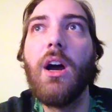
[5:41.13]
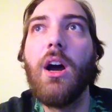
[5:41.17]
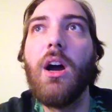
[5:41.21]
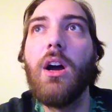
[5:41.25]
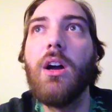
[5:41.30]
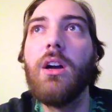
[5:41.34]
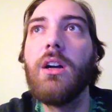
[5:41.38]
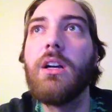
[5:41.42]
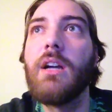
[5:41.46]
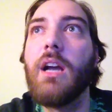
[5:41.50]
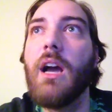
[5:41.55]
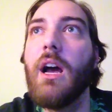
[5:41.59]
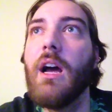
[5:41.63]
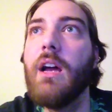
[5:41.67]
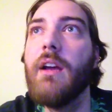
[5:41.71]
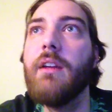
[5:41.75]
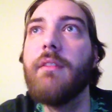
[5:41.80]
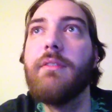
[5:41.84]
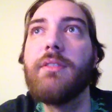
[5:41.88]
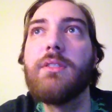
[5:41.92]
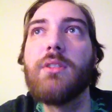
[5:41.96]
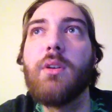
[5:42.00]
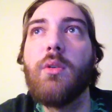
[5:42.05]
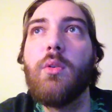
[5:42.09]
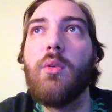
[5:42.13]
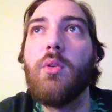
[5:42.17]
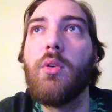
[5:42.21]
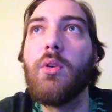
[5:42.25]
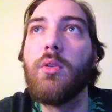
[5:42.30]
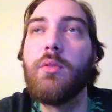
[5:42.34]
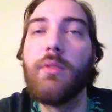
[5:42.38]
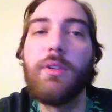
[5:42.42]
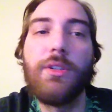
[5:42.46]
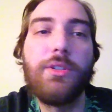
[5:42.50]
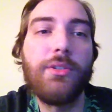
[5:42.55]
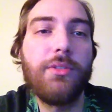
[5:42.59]
archives
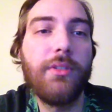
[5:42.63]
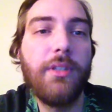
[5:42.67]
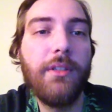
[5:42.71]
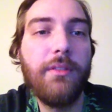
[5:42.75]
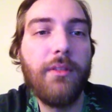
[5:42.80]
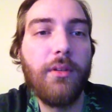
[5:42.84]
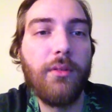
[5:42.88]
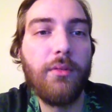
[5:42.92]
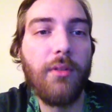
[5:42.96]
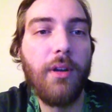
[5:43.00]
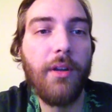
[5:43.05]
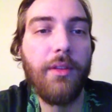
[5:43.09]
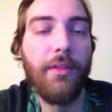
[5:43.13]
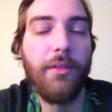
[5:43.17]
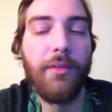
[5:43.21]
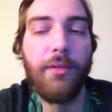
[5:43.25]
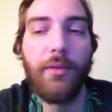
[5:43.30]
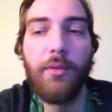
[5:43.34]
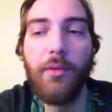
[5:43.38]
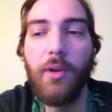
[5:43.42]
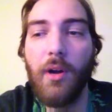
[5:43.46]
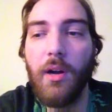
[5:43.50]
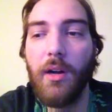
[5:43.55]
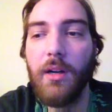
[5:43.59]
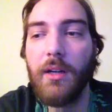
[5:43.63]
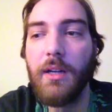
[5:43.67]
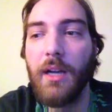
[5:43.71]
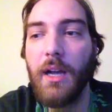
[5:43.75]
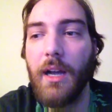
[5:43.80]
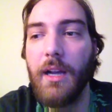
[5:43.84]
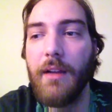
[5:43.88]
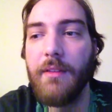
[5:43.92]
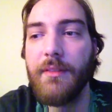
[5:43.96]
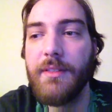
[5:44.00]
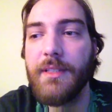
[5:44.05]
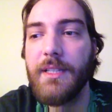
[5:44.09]
or retrieval run through
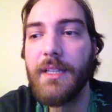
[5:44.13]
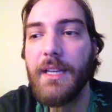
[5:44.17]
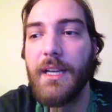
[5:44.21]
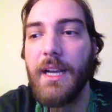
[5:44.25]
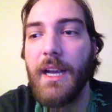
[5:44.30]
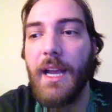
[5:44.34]
archives,